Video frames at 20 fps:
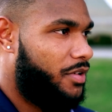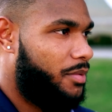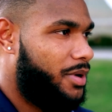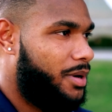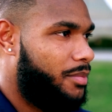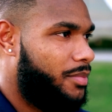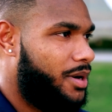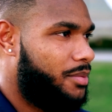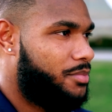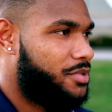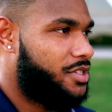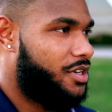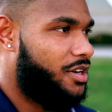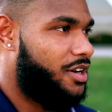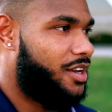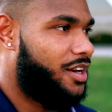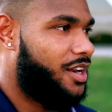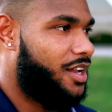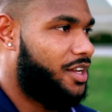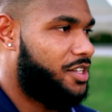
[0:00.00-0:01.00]
my mum's
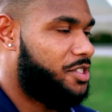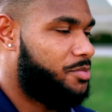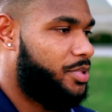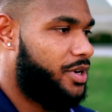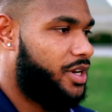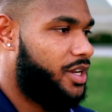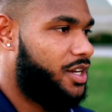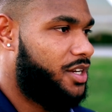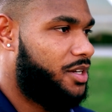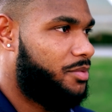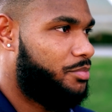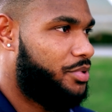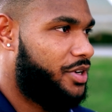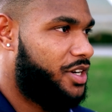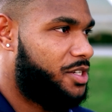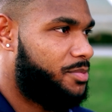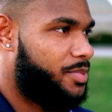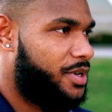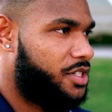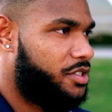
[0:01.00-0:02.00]
side uh, pretty, pretty
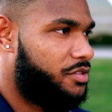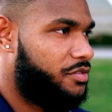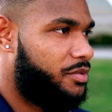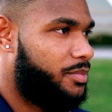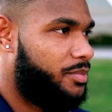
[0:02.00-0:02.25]
special for